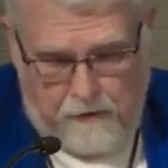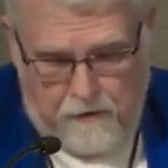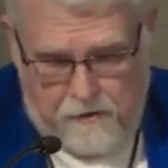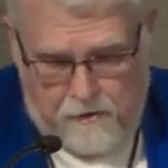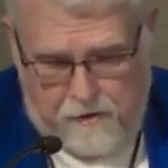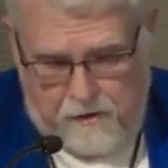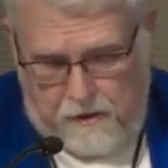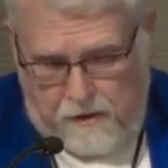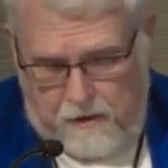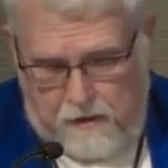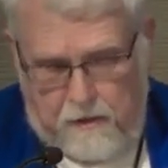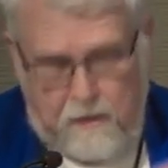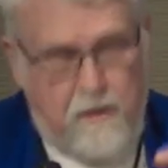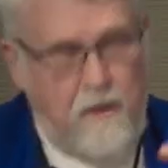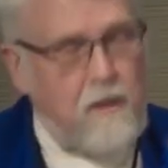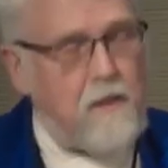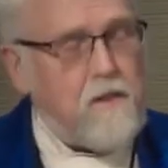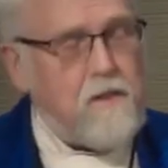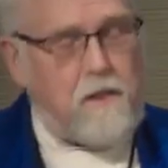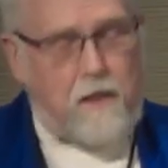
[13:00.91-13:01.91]
See
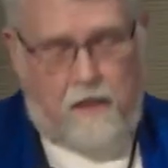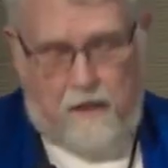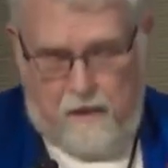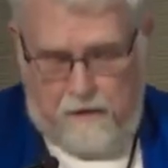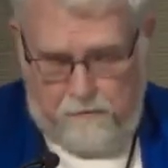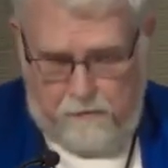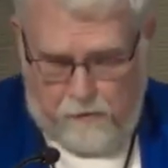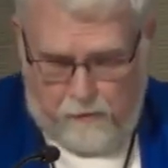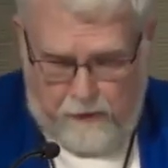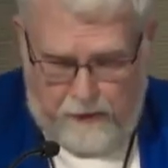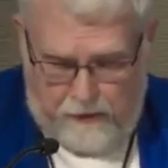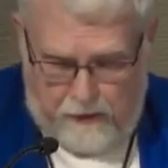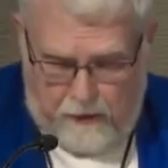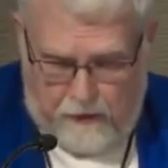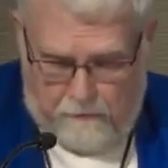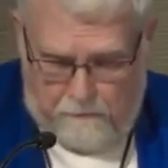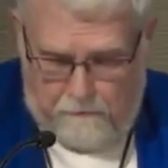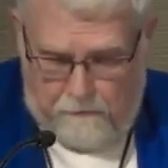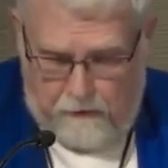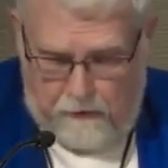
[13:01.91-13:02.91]
that it's time to wake
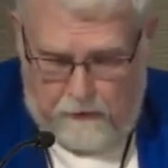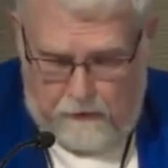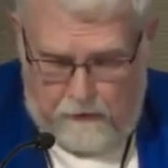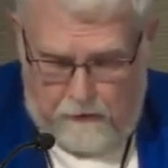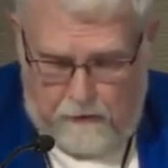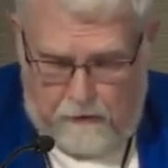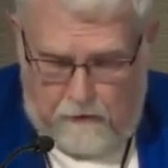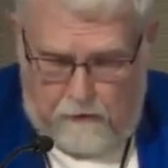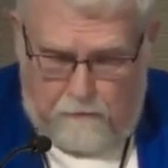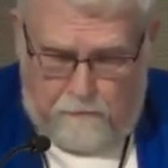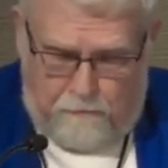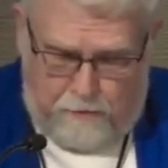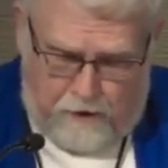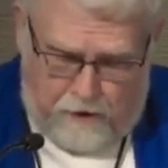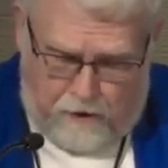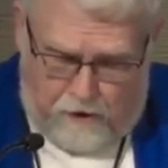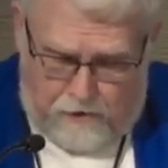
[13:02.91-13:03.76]
up, but